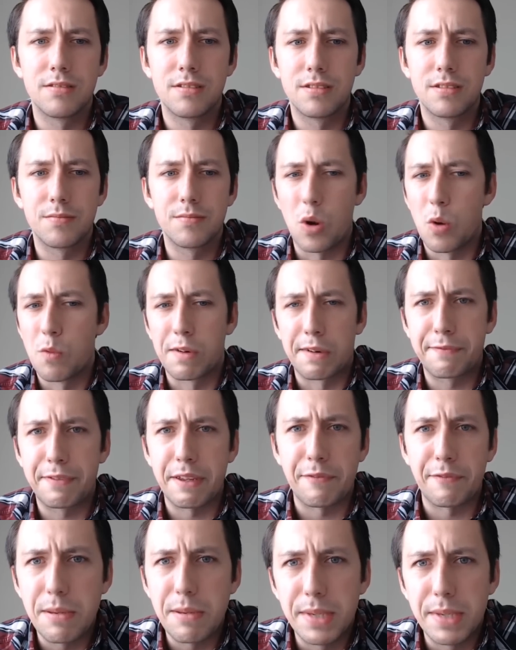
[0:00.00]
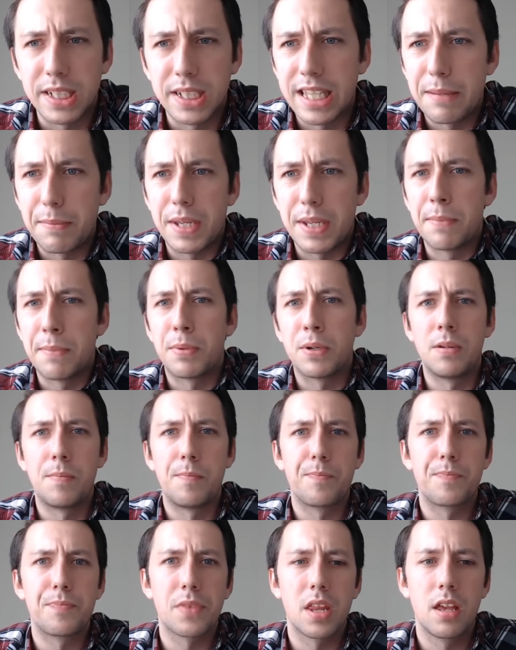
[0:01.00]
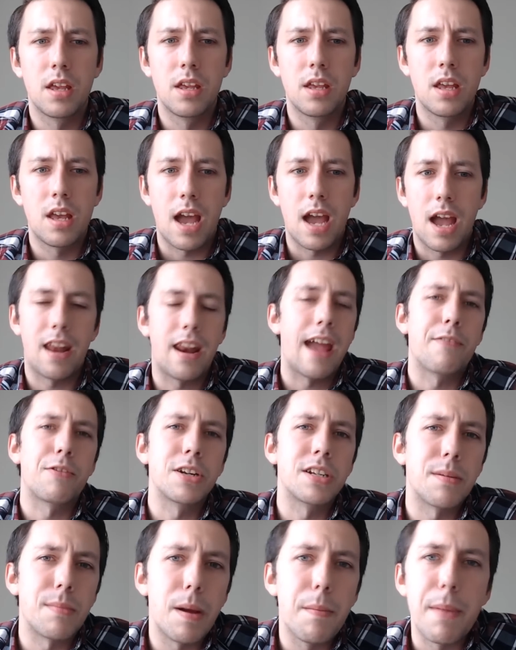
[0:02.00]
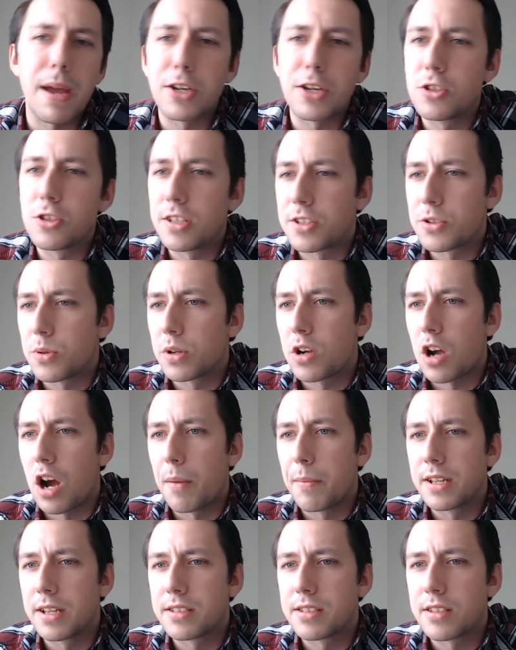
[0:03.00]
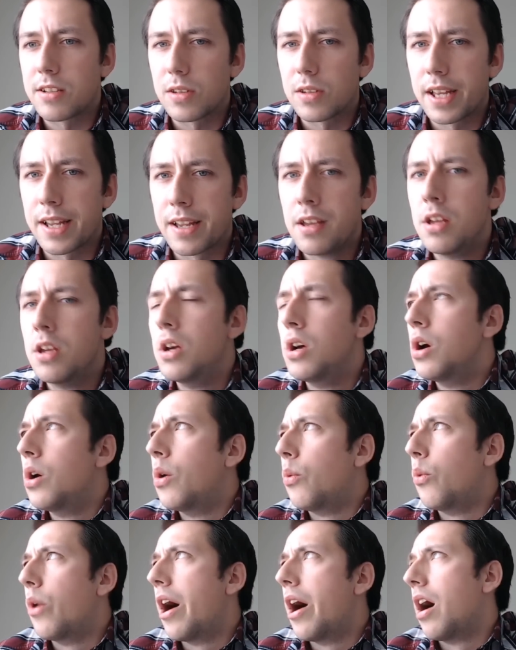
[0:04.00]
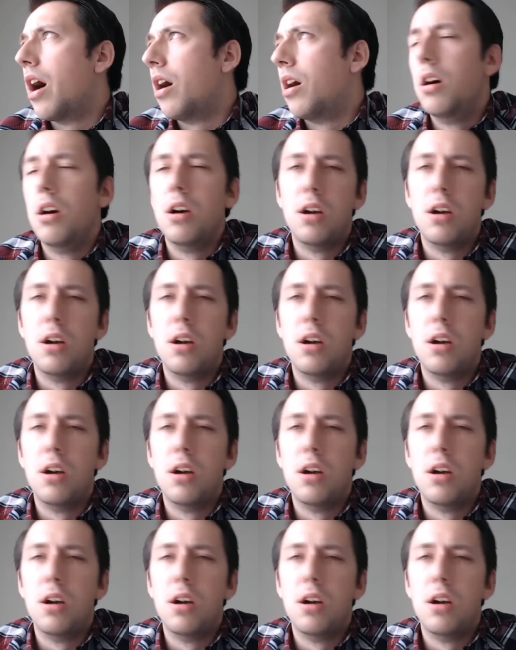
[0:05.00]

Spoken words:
Over 50 million people? And every time I mention this to a communist, they're like, well,